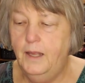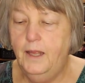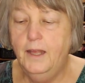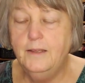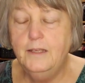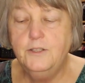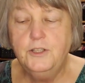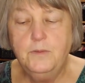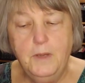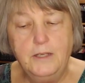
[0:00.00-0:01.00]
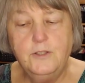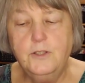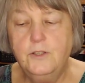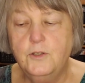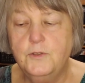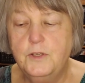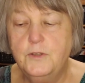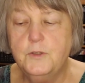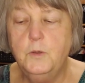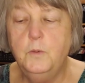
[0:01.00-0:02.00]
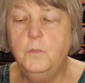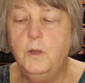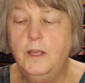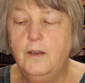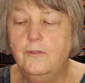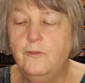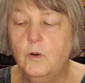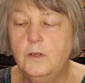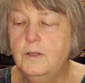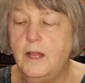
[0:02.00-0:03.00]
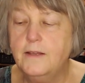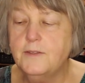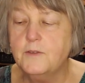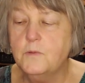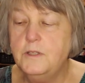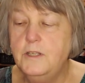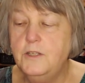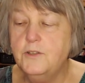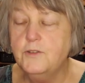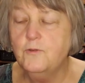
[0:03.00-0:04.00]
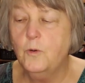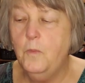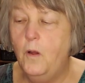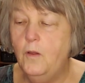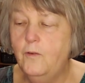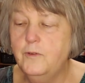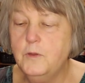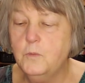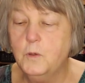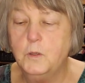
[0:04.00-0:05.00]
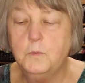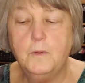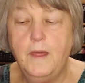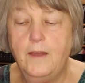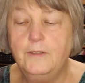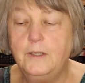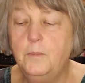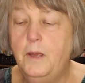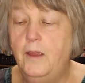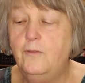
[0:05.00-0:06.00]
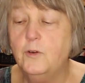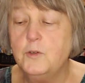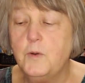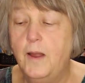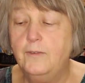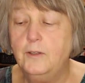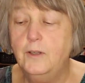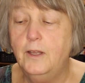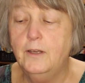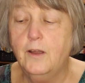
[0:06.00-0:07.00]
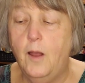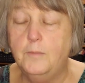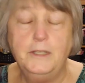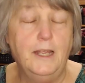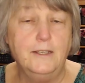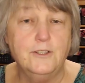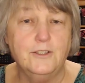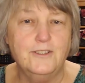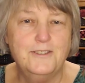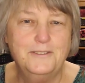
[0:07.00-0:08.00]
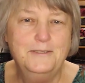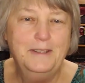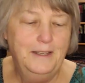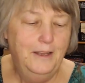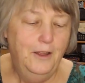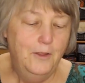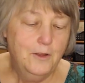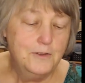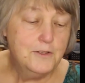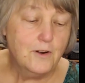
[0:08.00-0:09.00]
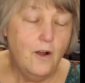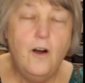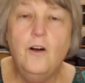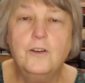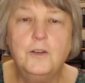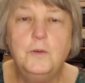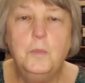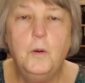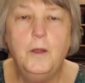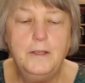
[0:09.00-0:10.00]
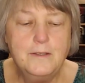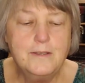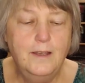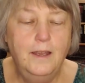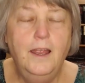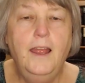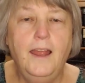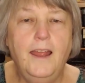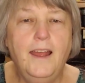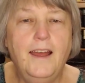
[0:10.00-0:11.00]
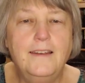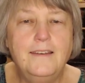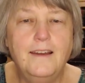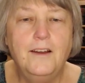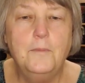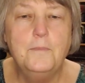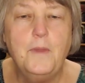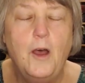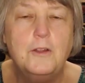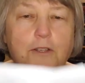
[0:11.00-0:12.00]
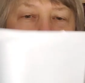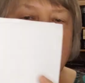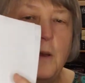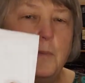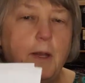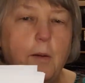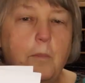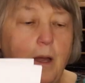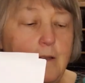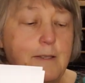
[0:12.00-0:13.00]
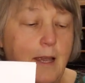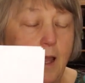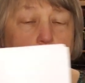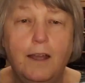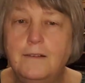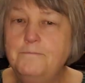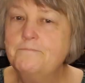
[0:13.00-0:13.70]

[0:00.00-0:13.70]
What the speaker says: And then she mentioned using Zoom, we can afford classes with teachers from all over the world with having to pay for travel and accommodations. Those are all good points. And I'll just sum it up by saying,